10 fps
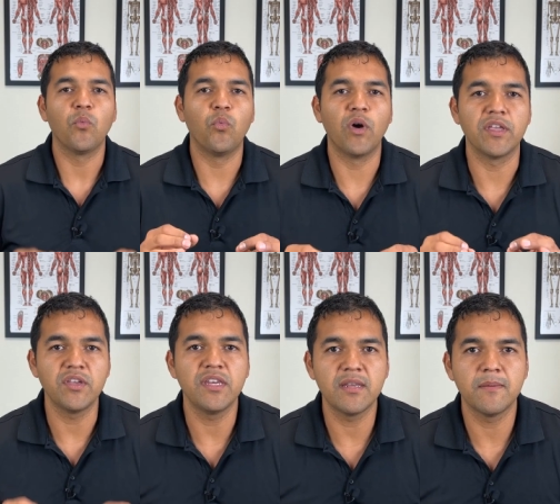what
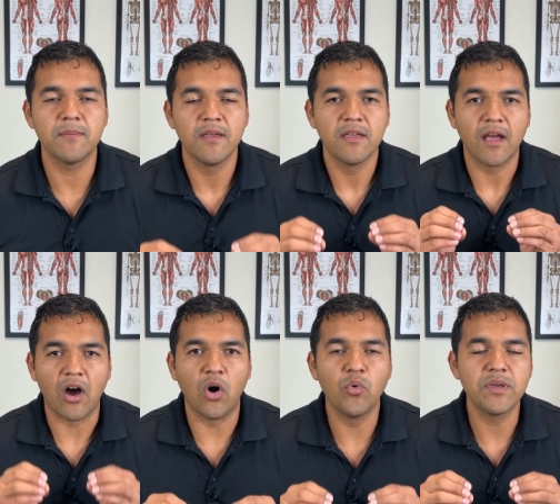you need to
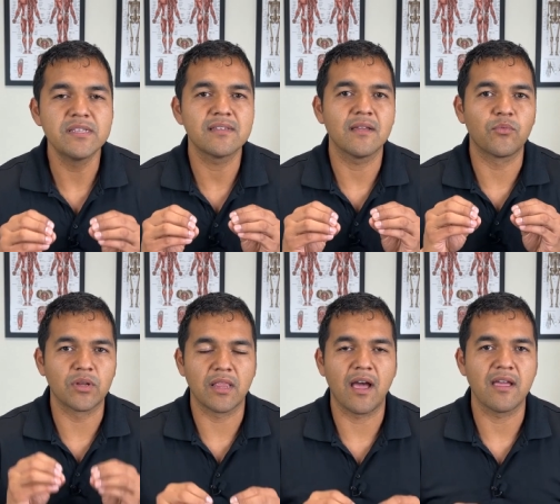always
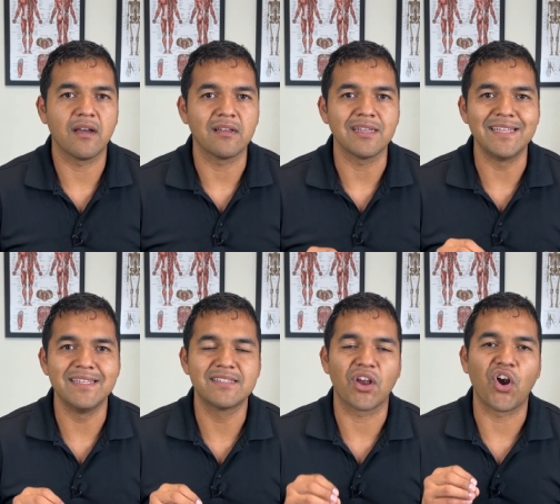rely on
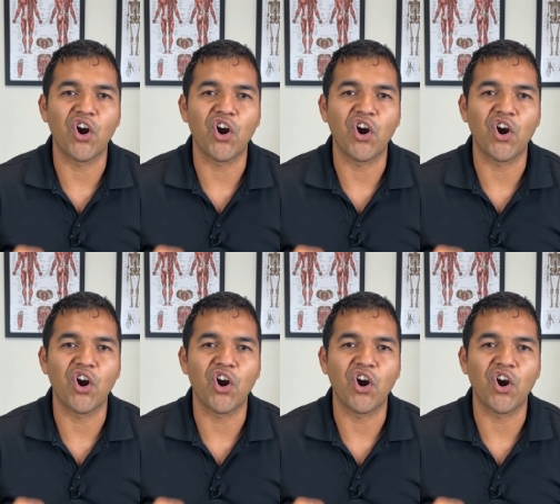is,